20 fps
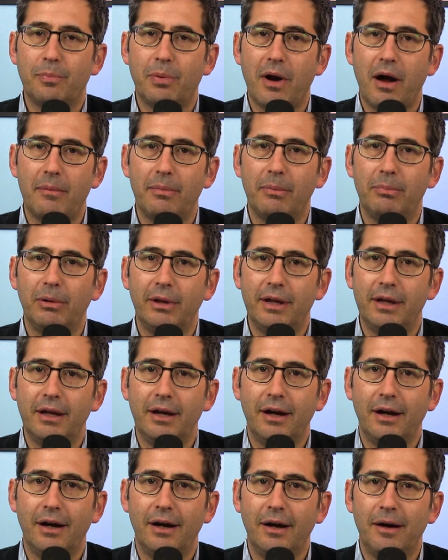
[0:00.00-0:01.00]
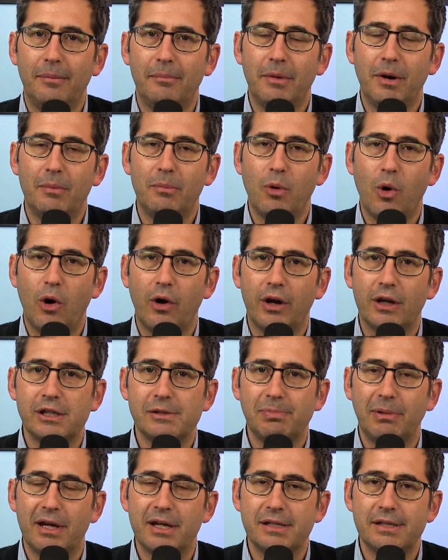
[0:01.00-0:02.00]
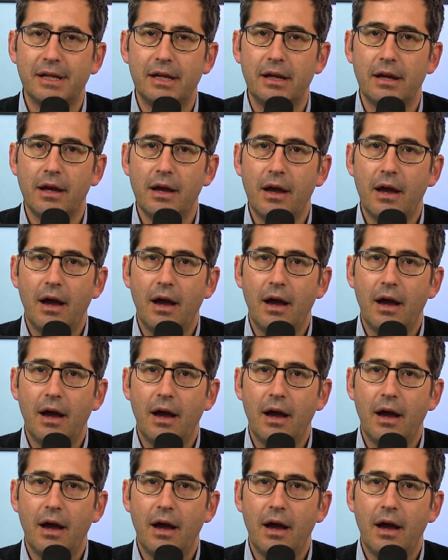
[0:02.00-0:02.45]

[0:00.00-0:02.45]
probably more explicit.